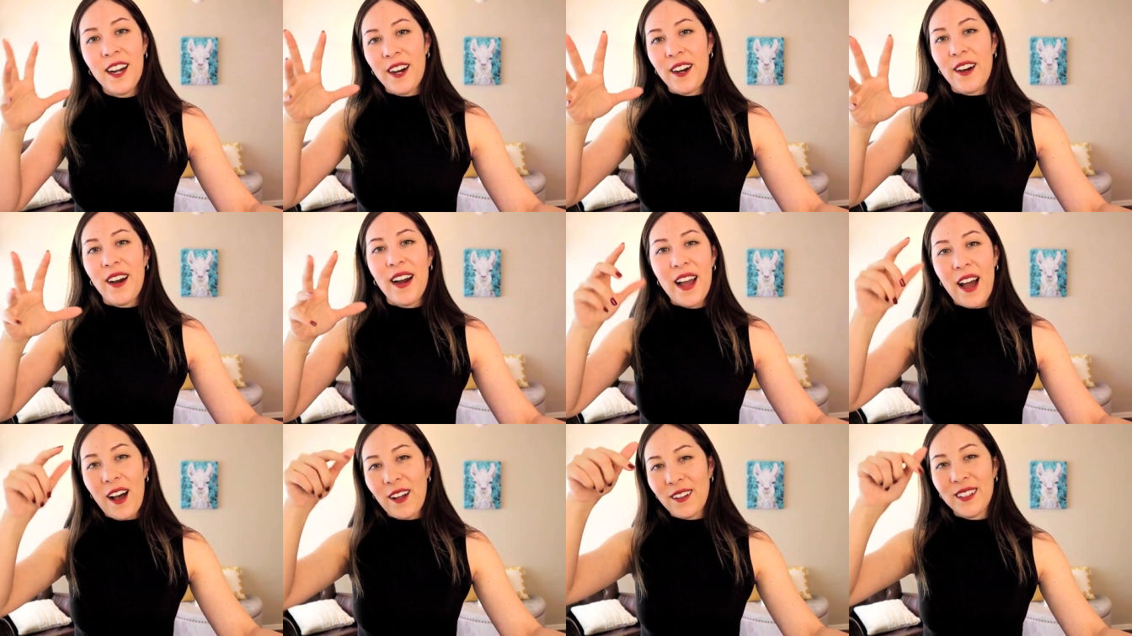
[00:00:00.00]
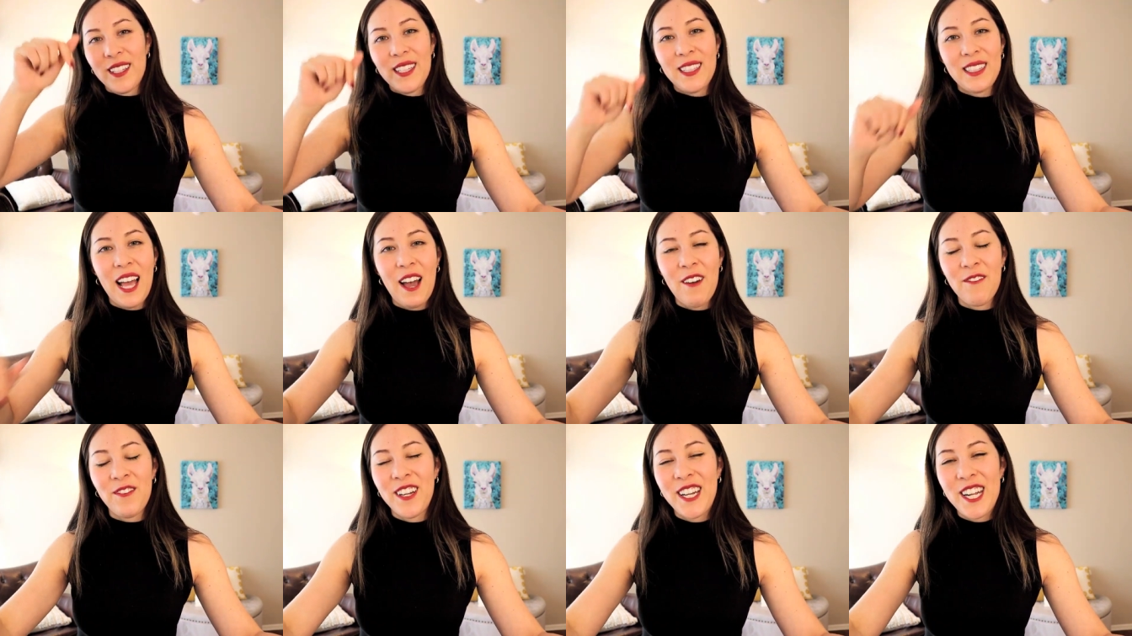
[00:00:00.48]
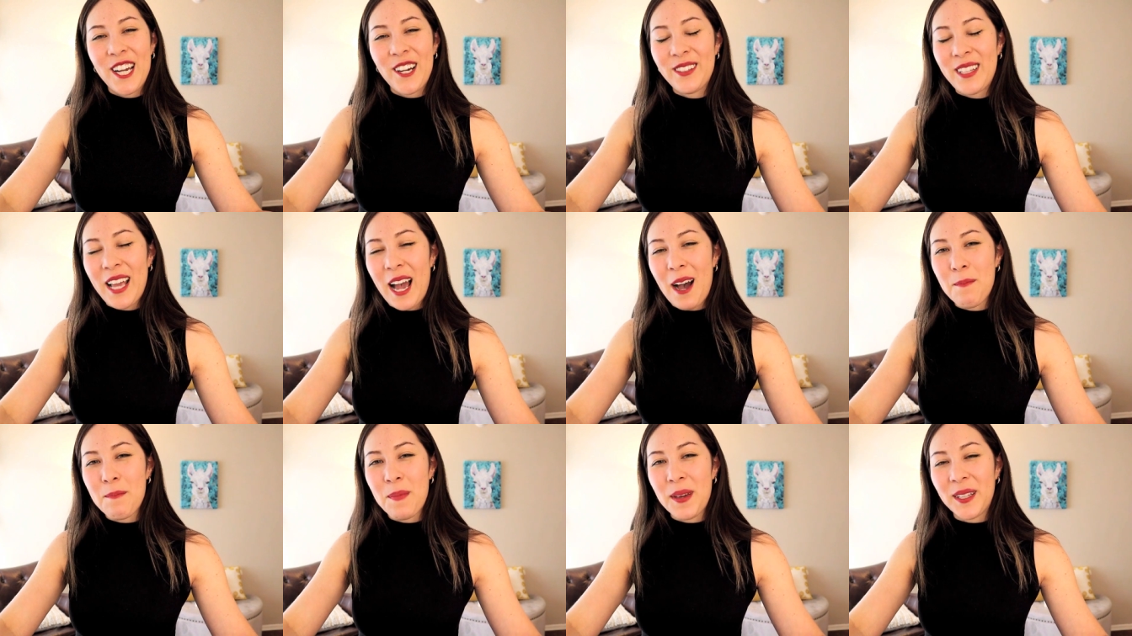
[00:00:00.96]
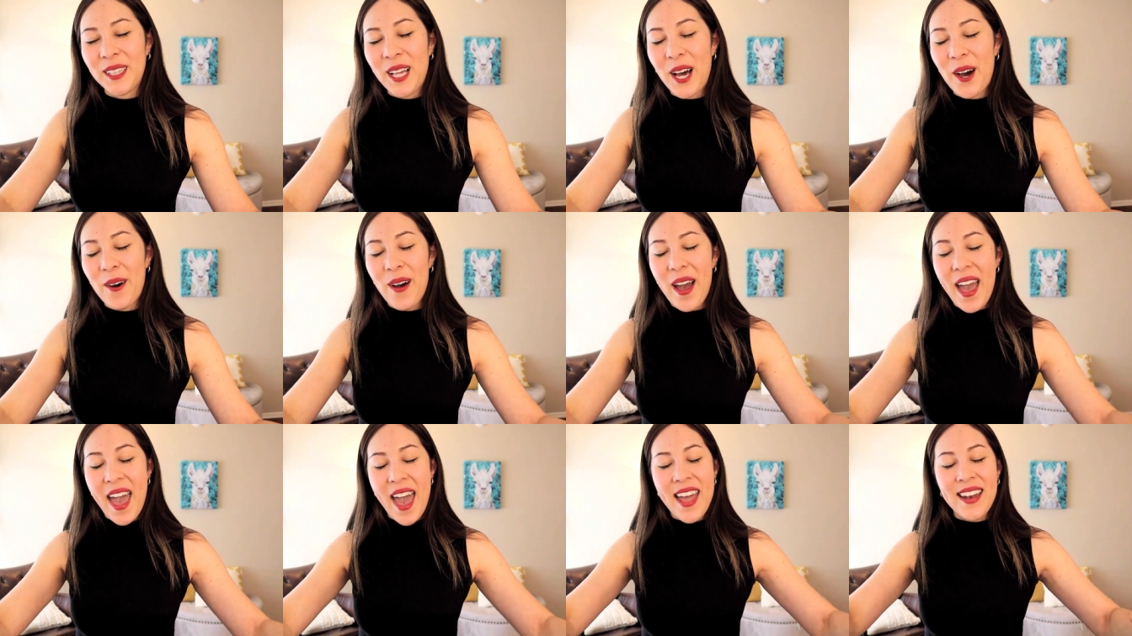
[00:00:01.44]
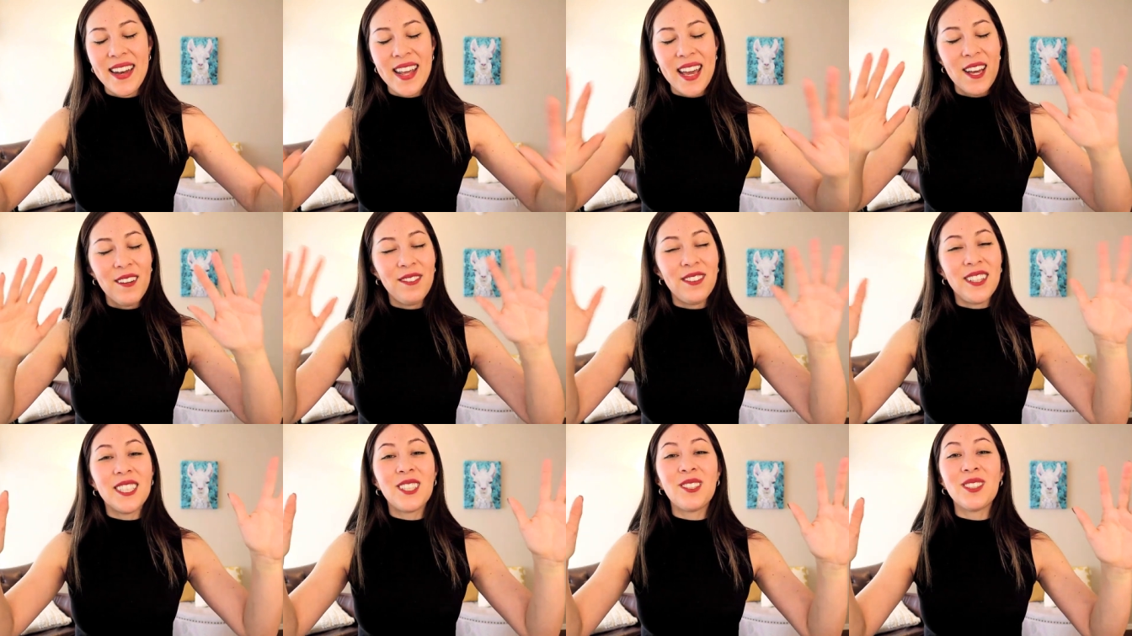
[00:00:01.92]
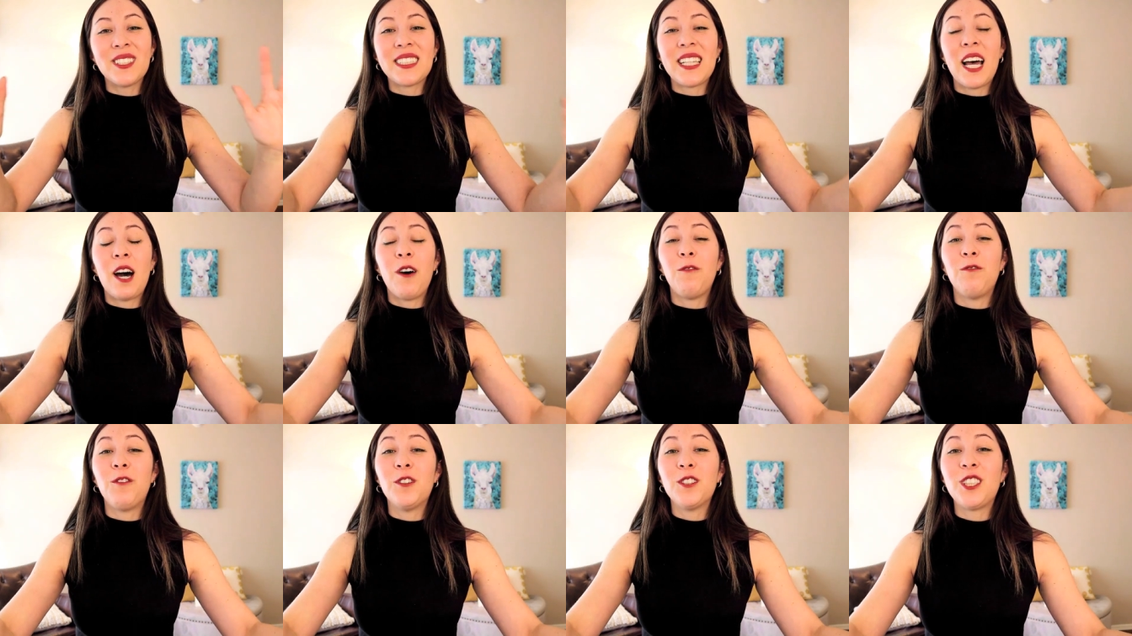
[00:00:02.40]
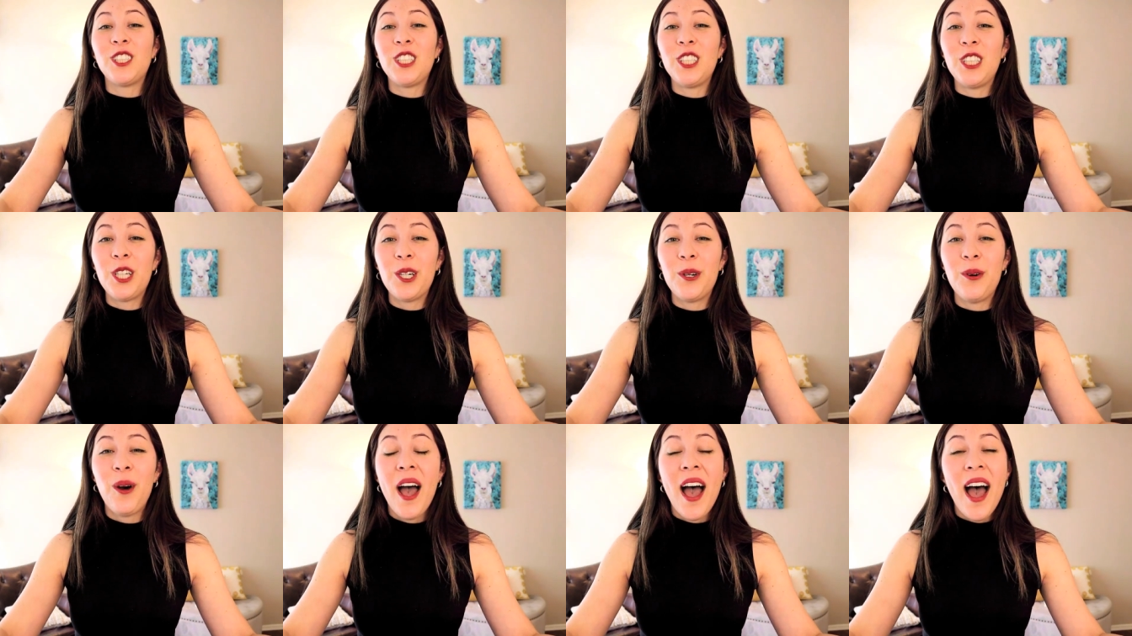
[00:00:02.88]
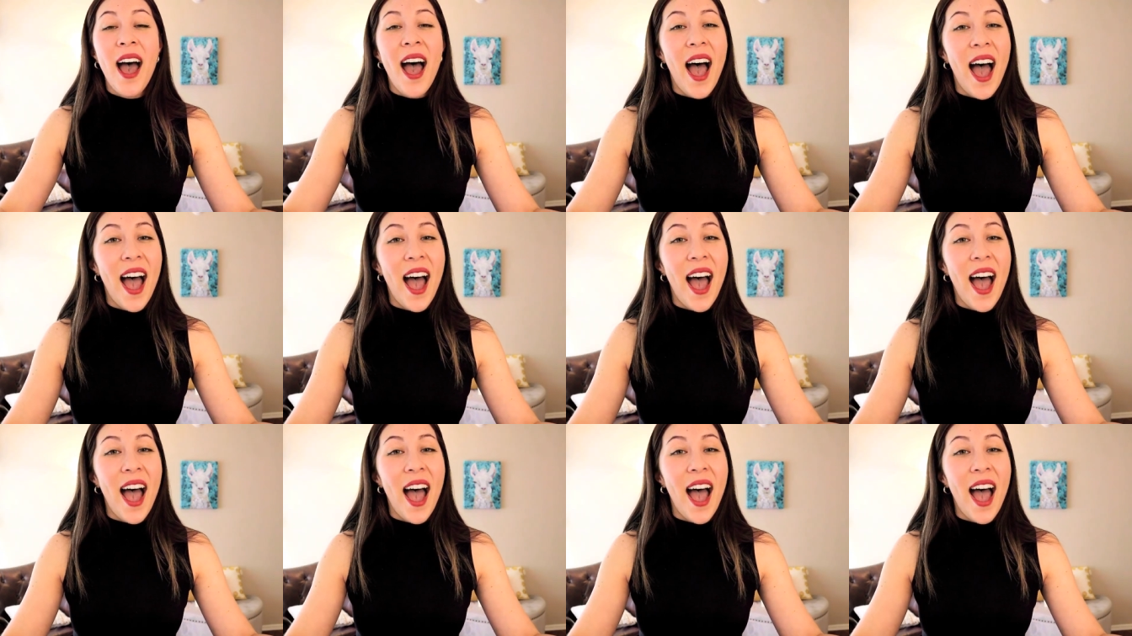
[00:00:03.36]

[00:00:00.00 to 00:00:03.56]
All right, I'll link that video down below. And if this was helpful to you